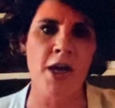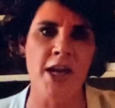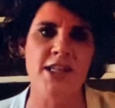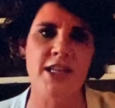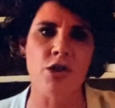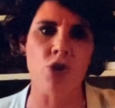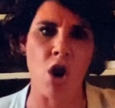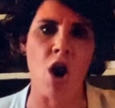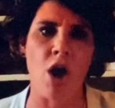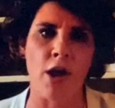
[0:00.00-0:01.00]
is in
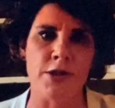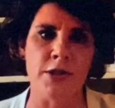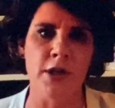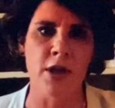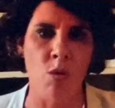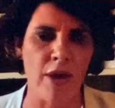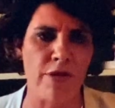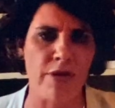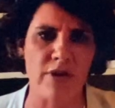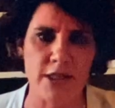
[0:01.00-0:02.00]
your heart, whether
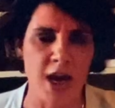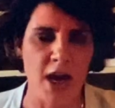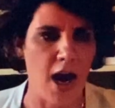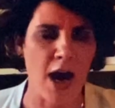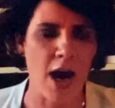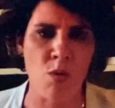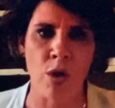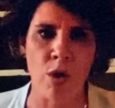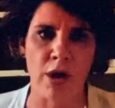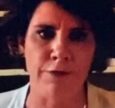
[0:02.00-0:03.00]
it's I want to
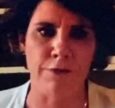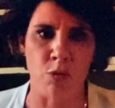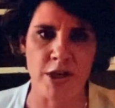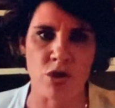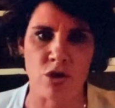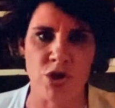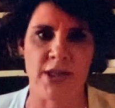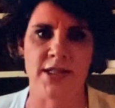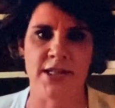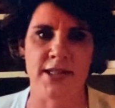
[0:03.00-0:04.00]
work for racial
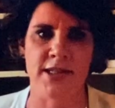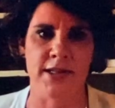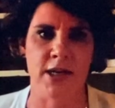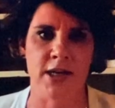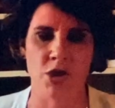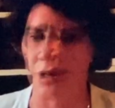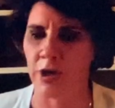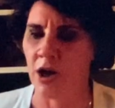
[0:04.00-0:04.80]
justice in this country,